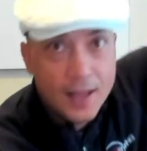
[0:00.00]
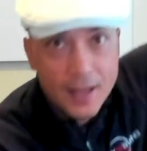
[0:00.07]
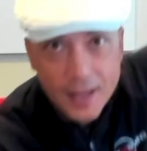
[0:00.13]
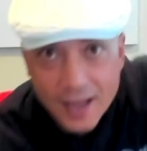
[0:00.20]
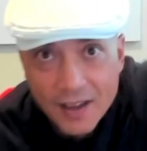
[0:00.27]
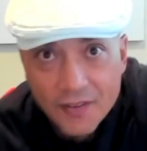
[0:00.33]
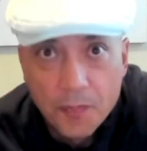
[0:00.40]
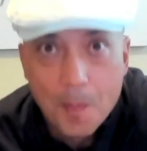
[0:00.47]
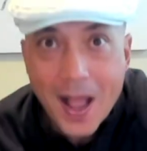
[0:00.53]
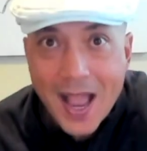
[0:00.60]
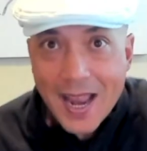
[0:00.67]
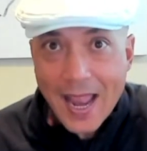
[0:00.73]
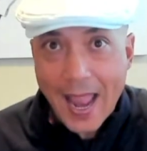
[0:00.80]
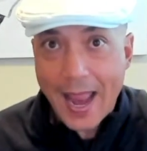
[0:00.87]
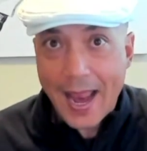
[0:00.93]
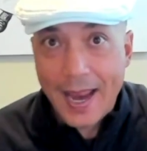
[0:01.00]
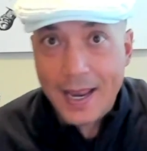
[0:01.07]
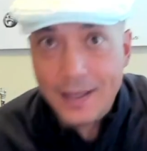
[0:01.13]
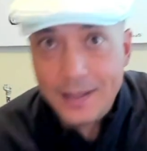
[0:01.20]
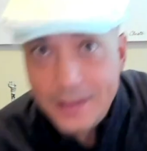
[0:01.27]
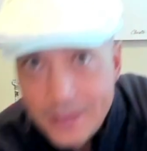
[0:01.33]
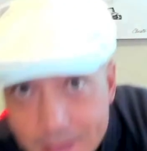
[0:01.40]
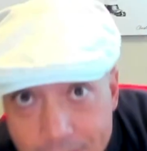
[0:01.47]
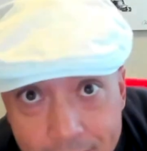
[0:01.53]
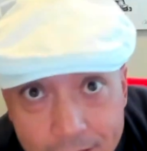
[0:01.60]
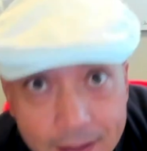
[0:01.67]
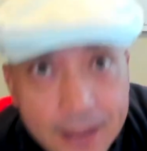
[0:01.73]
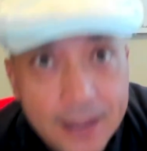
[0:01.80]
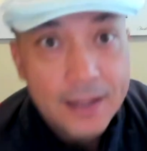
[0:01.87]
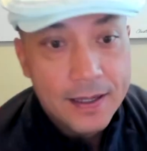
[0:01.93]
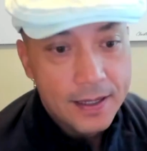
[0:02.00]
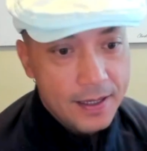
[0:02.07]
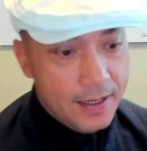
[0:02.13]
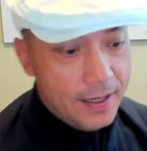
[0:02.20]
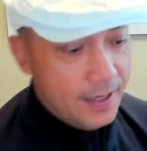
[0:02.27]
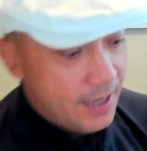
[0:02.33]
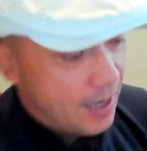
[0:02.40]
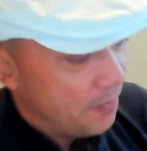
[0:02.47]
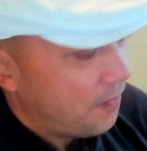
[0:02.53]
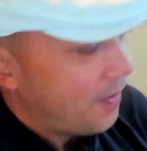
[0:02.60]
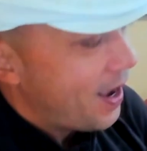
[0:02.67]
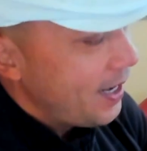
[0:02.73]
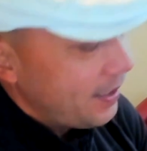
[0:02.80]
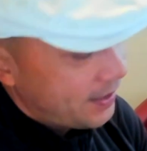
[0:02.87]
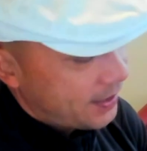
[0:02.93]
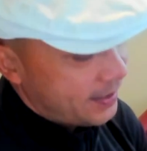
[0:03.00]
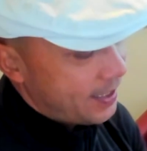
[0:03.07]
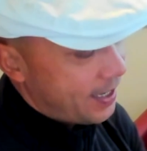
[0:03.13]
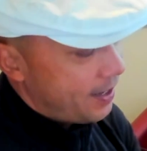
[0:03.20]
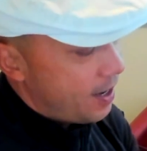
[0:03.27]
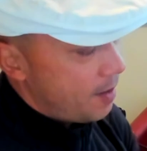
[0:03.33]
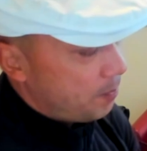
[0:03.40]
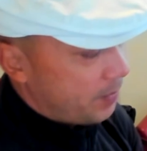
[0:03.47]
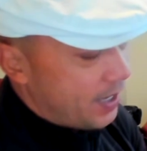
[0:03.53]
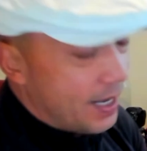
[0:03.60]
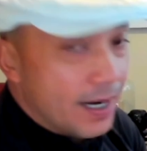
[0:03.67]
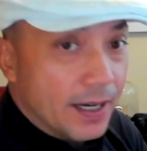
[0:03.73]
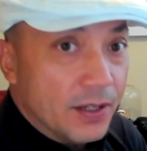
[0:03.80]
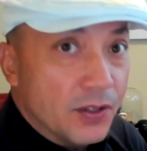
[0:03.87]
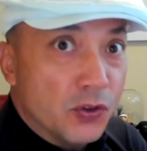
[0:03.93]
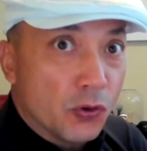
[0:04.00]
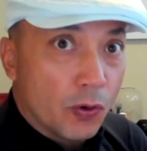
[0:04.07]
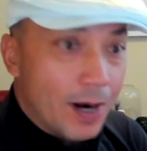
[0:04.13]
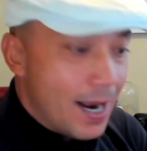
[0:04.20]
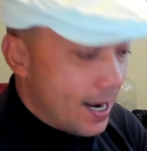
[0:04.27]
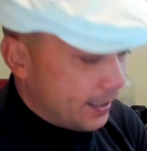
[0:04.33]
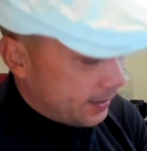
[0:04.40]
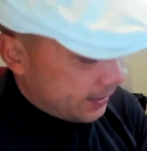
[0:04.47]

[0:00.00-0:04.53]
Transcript: If my hands, if I set up at a dress